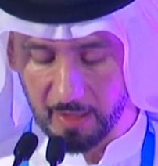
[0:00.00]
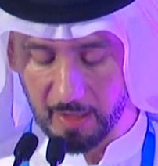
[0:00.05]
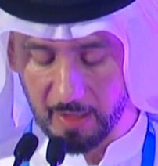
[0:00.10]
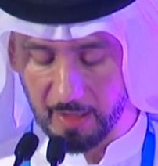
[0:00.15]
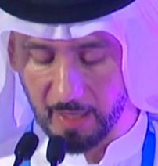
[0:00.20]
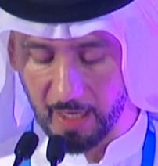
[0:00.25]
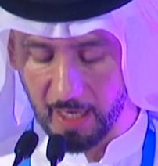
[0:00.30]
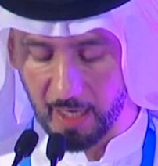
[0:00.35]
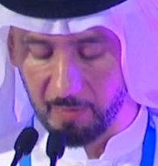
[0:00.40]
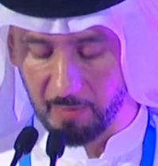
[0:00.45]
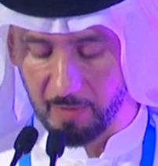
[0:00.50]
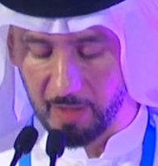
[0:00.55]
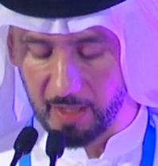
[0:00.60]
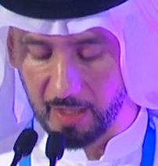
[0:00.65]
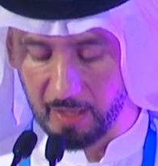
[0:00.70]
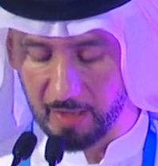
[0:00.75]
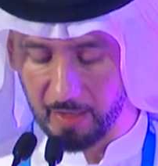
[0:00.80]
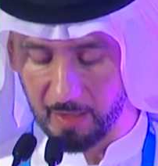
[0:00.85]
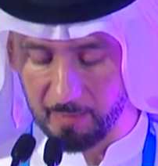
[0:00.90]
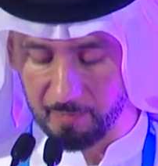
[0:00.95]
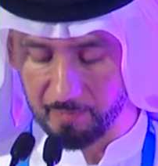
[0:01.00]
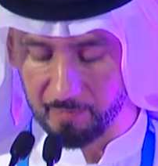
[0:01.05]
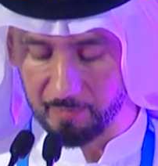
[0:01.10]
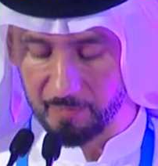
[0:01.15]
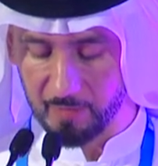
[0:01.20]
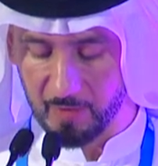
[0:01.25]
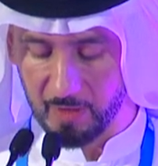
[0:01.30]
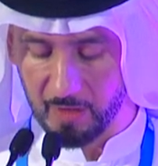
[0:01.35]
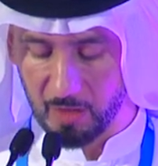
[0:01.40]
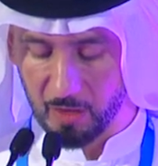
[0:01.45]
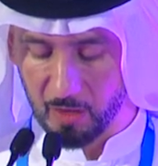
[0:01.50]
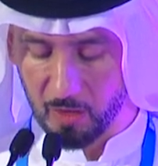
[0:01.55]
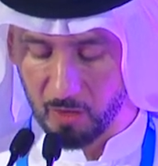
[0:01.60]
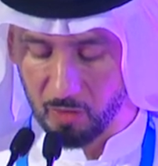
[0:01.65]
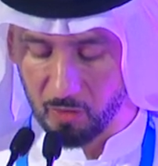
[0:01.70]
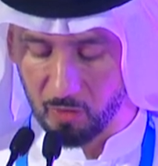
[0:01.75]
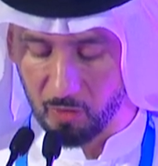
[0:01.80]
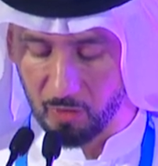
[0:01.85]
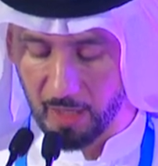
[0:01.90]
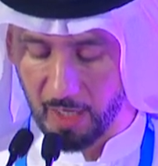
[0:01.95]
enabling them
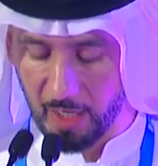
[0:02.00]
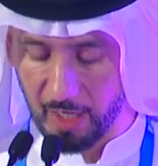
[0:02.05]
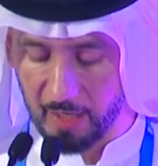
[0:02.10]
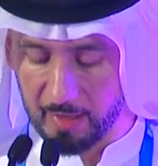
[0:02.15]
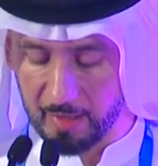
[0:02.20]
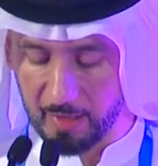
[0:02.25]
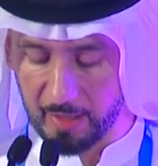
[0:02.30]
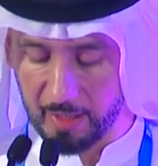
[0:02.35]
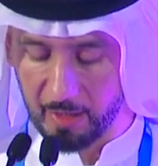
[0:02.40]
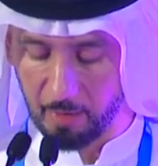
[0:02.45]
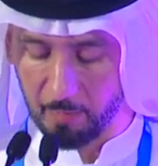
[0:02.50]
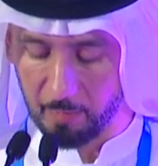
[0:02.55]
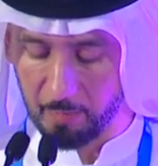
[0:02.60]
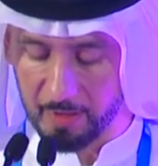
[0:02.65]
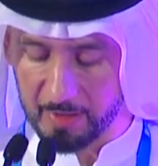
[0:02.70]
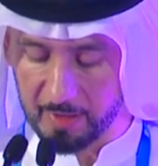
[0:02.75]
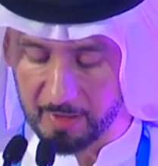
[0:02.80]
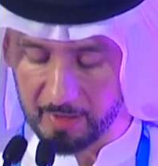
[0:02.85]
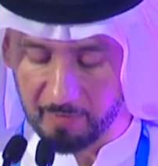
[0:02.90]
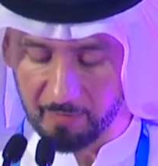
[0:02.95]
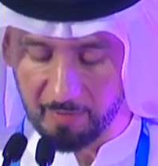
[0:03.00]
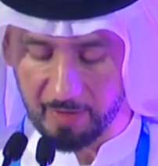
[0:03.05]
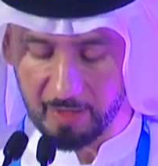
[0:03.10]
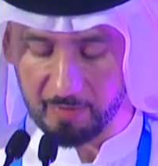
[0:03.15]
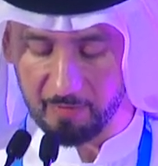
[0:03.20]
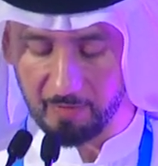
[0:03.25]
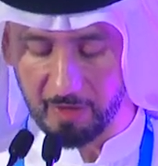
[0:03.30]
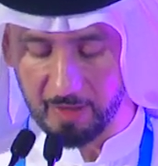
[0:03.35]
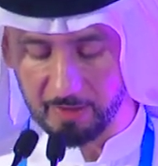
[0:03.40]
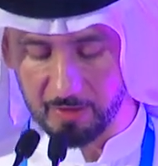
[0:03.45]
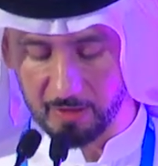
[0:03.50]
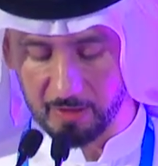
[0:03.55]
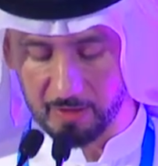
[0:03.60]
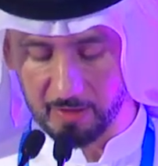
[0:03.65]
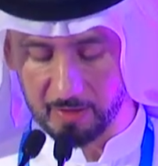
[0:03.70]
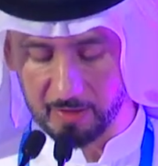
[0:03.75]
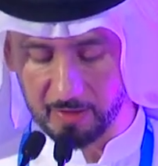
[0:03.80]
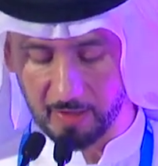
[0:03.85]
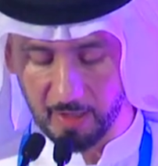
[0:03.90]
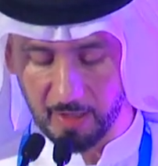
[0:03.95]
to gain competitive
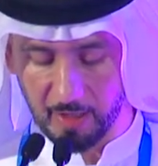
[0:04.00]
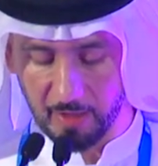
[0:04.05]
advantages